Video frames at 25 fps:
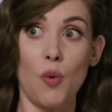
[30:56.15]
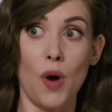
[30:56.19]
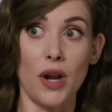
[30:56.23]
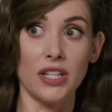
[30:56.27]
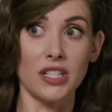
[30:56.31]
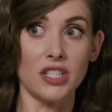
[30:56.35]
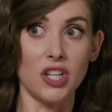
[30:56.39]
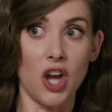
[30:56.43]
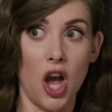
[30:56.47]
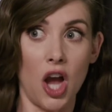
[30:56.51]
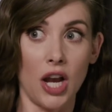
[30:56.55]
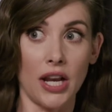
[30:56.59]
want
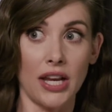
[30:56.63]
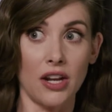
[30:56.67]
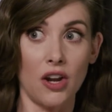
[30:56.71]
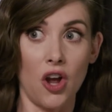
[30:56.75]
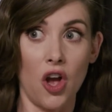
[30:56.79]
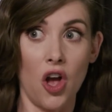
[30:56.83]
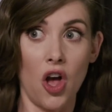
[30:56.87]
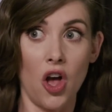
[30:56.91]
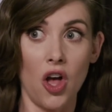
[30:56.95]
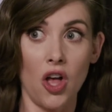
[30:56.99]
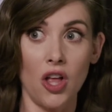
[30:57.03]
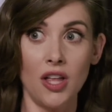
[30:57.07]
to talk at
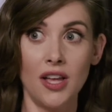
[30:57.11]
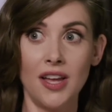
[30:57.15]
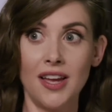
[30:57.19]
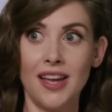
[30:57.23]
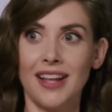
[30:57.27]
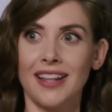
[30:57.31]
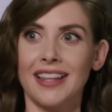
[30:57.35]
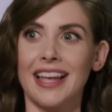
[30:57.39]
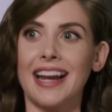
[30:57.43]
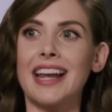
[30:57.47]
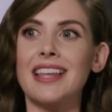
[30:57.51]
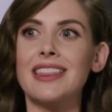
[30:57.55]
all?
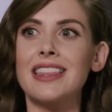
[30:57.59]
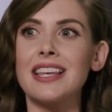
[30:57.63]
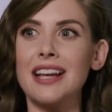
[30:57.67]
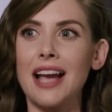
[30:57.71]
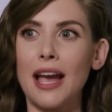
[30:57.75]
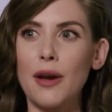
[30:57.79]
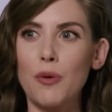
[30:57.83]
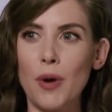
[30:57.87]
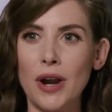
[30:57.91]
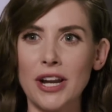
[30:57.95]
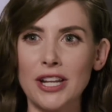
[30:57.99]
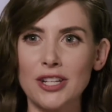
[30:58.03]
Right, like I think
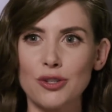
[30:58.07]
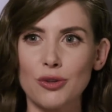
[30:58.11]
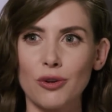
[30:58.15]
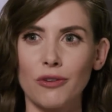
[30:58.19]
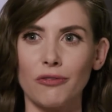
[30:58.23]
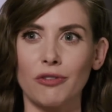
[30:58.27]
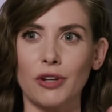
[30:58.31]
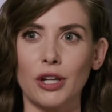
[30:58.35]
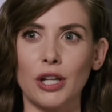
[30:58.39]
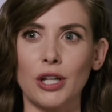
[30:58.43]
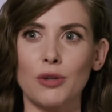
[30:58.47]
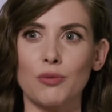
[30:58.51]
right. I went into
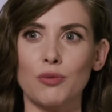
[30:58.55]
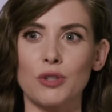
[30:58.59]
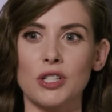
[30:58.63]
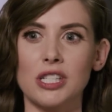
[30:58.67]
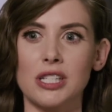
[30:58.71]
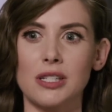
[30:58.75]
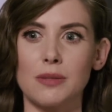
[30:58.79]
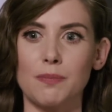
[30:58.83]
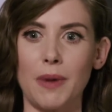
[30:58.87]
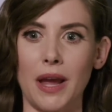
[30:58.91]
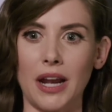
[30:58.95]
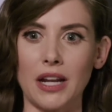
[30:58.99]
it very
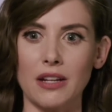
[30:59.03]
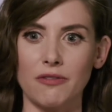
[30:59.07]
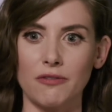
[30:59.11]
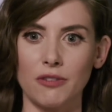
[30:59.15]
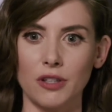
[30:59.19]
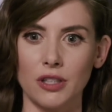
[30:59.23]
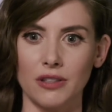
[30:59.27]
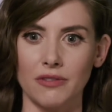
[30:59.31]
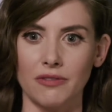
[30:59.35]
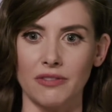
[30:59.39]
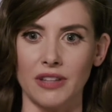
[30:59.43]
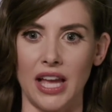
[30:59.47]

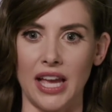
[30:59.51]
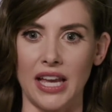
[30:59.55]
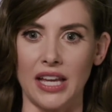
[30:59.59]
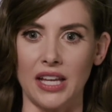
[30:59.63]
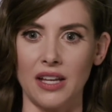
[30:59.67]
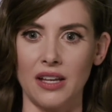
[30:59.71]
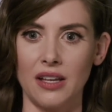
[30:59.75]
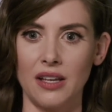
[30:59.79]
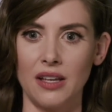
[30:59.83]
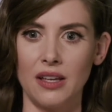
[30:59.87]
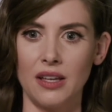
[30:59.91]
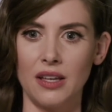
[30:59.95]
respectful of
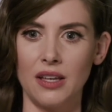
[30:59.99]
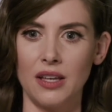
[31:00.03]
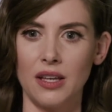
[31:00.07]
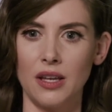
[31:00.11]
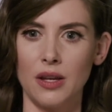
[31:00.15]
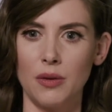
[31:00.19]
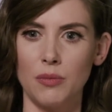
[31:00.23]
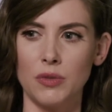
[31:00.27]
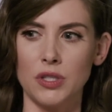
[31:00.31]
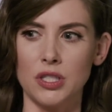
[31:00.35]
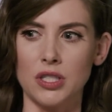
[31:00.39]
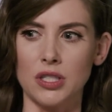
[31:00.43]
like,
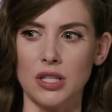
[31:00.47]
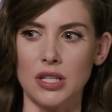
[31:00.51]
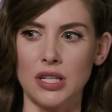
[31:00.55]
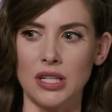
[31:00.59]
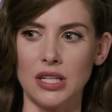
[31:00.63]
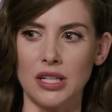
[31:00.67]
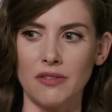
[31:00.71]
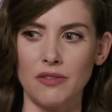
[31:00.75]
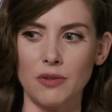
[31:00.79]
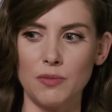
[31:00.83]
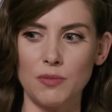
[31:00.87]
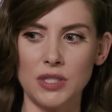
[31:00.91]
I'm just going
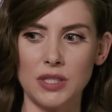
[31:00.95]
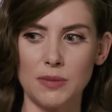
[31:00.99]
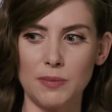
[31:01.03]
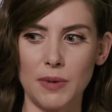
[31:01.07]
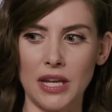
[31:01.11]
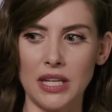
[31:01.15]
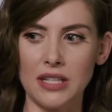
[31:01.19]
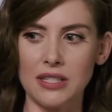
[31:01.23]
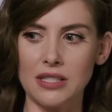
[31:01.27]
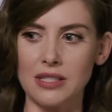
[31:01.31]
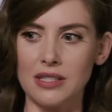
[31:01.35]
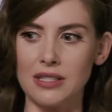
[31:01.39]
to give him
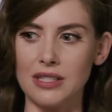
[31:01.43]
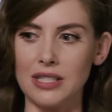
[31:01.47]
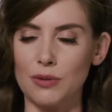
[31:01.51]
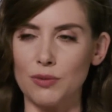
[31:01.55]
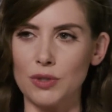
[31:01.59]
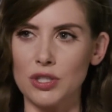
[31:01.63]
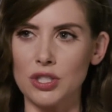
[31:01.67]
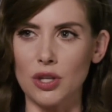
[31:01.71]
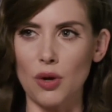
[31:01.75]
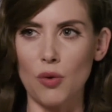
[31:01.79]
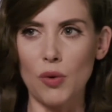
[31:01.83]
space and see what's